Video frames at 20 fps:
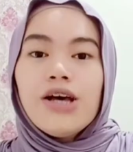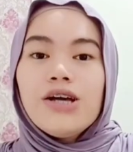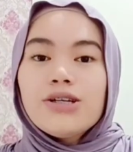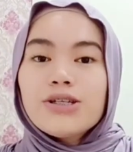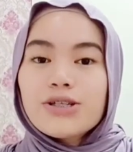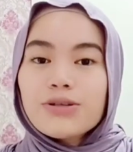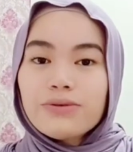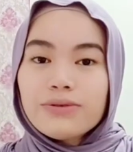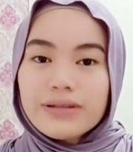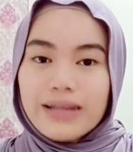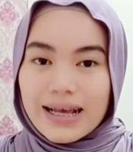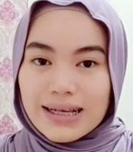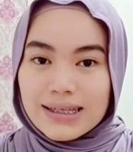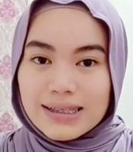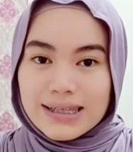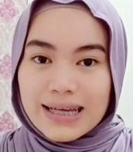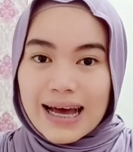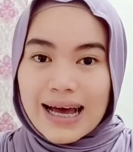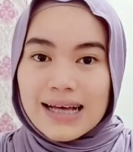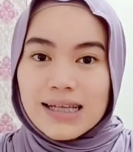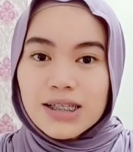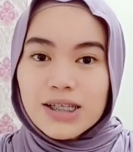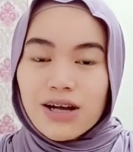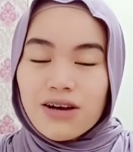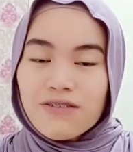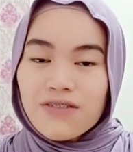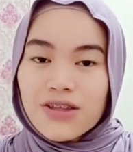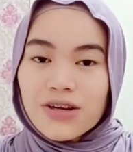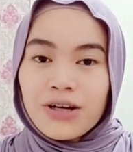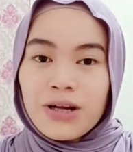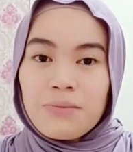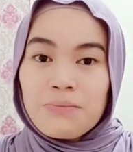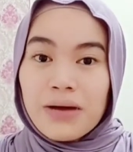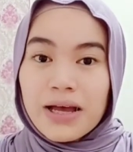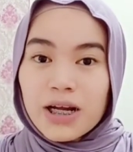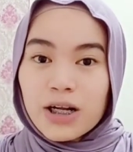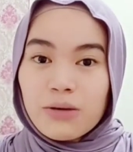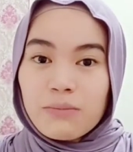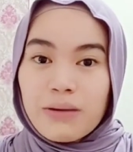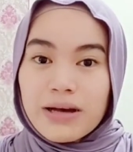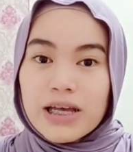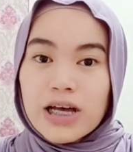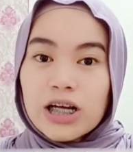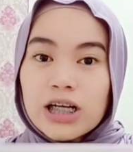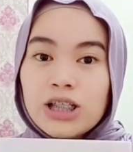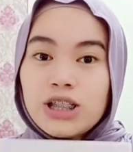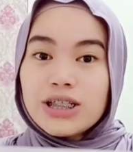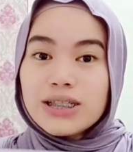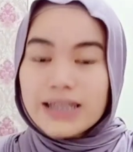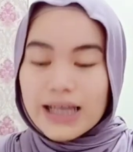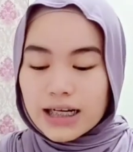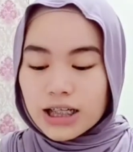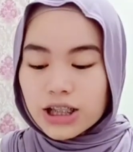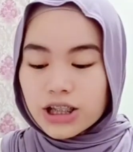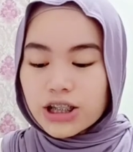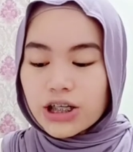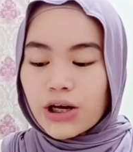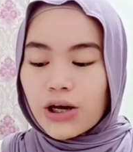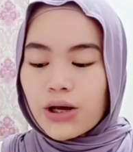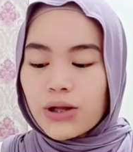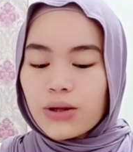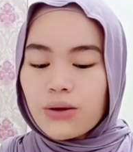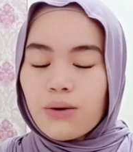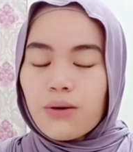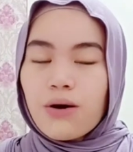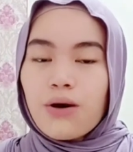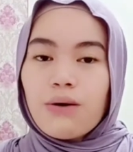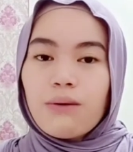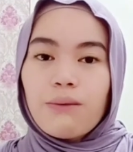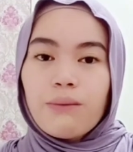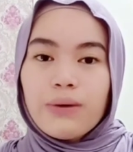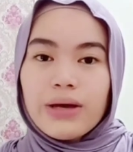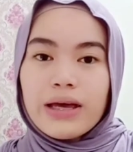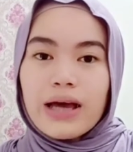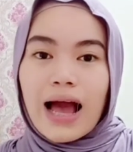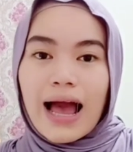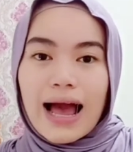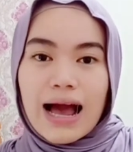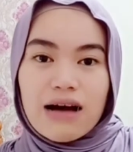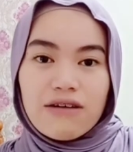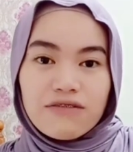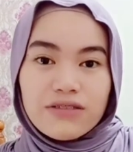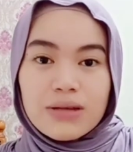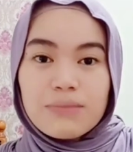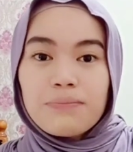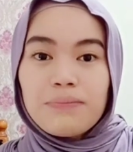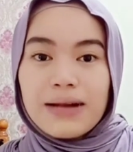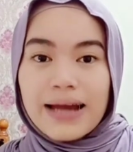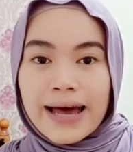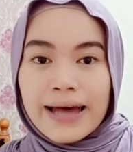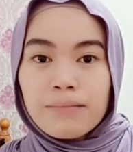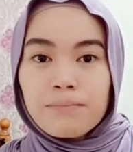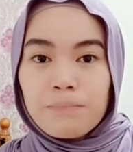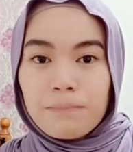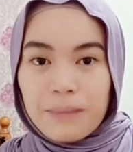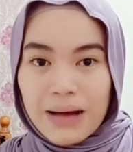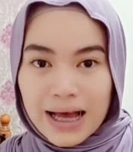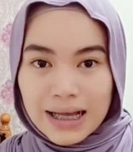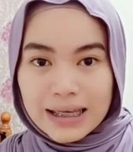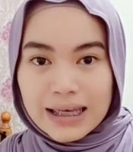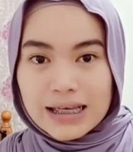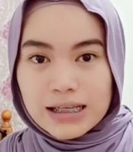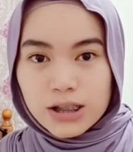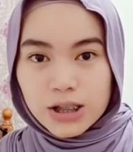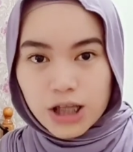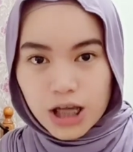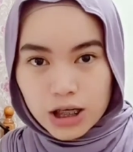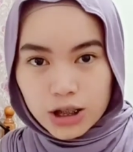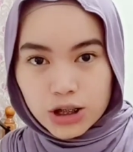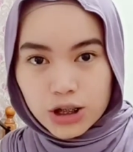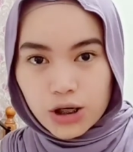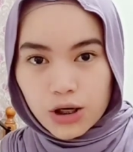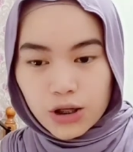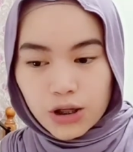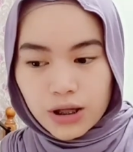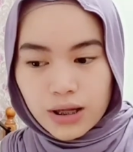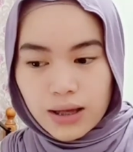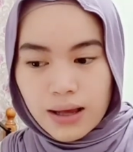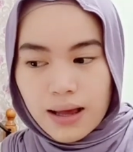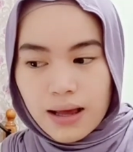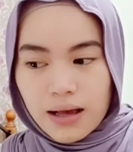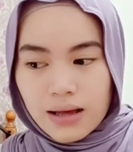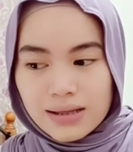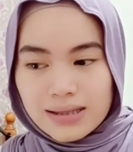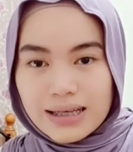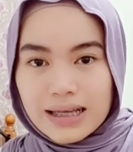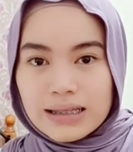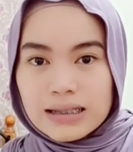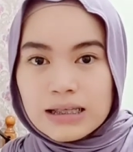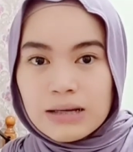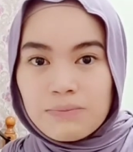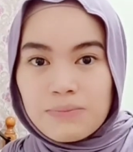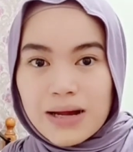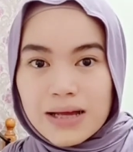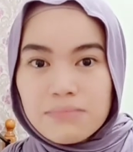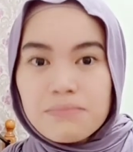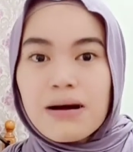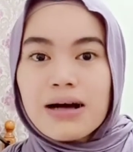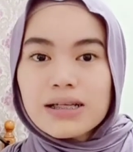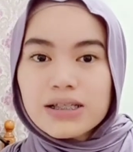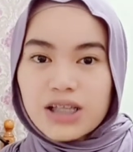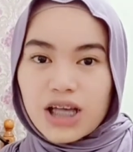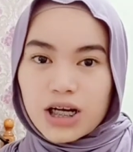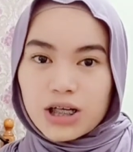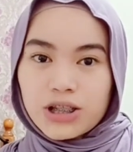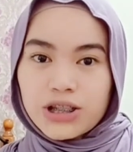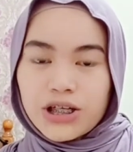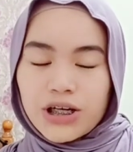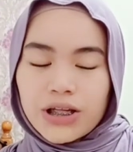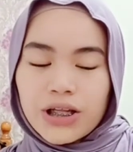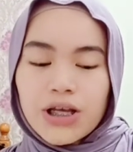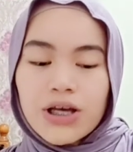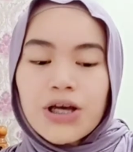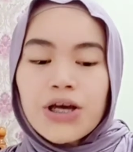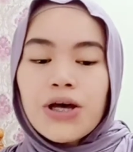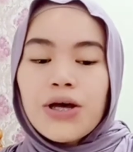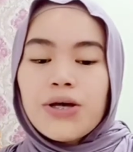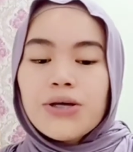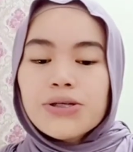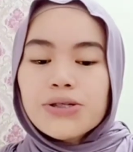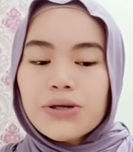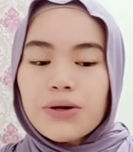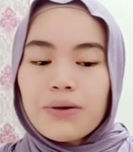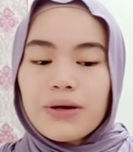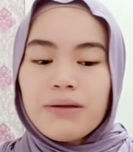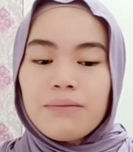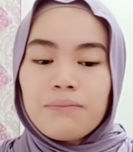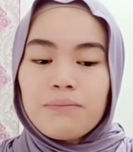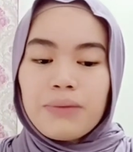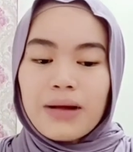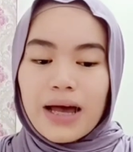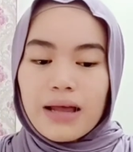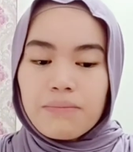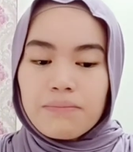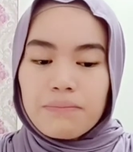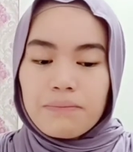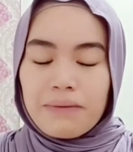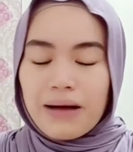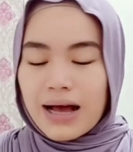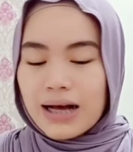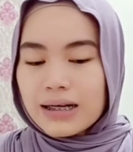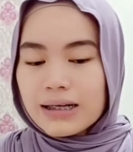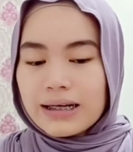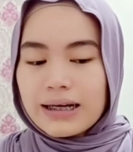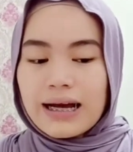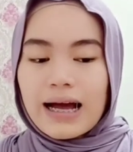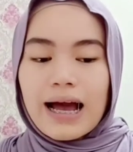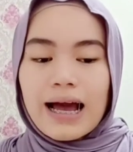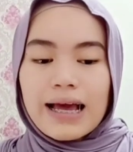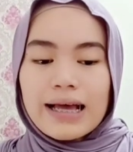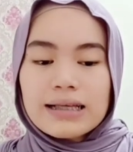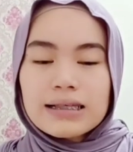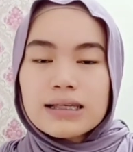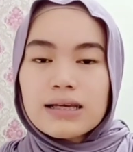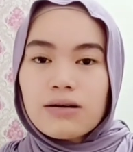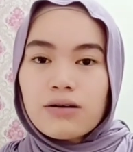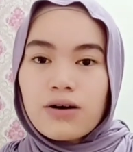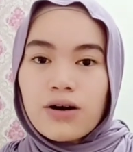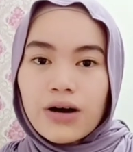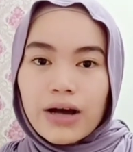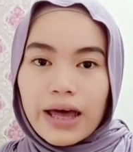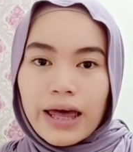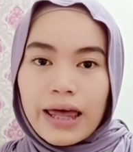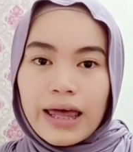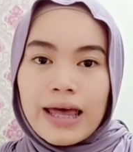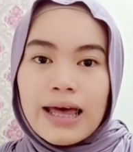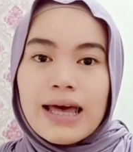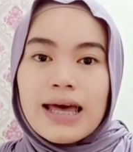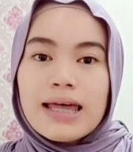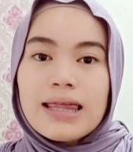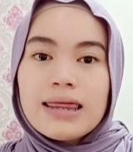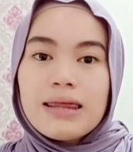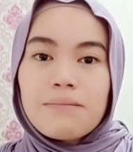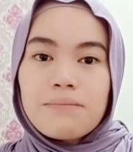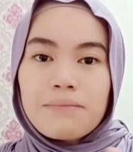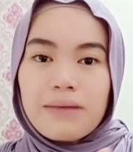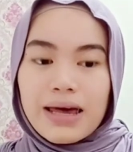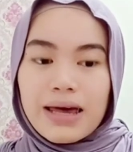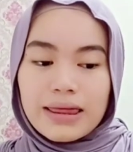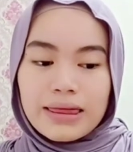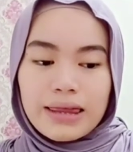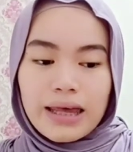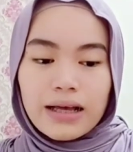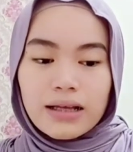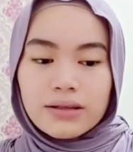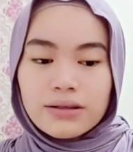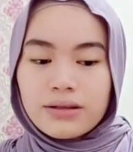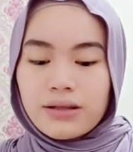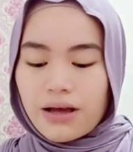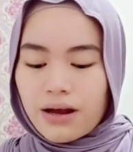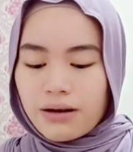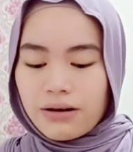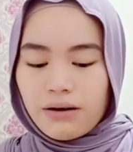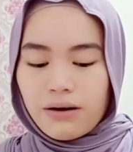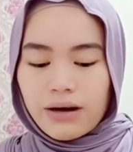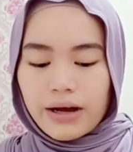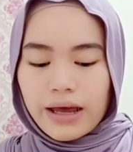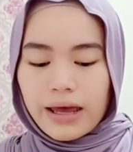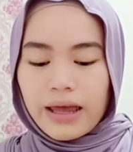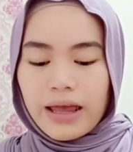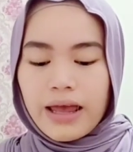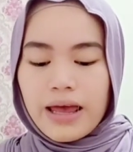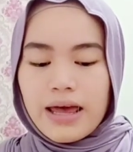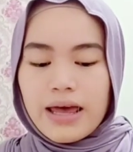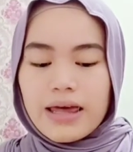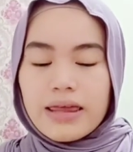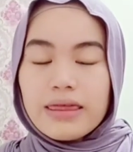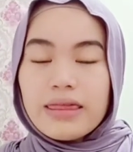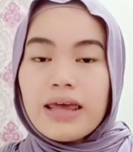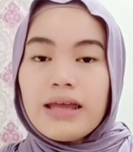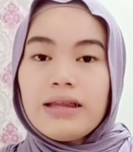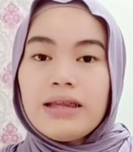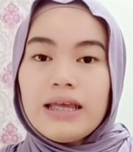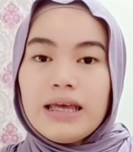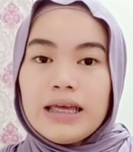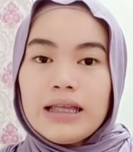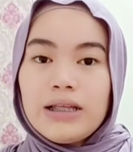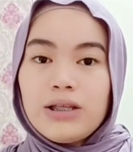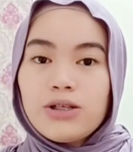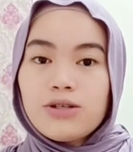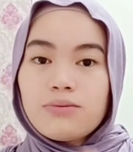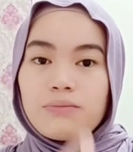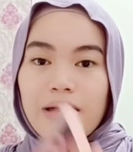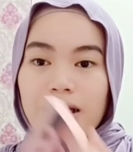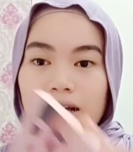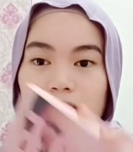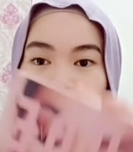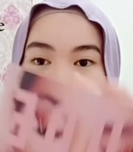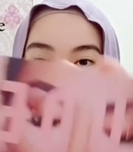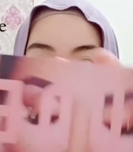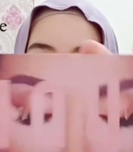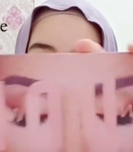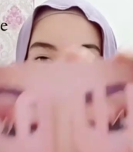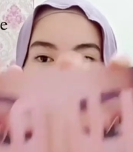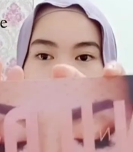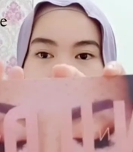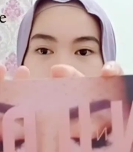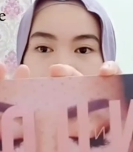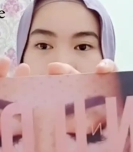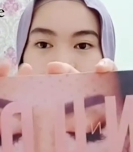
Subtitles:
So next, guys, after the microbiology section, we have the blood banking section. That's the blood bank section. So in blood bank, guys, okay, the MedTech there, okay, they need to make sure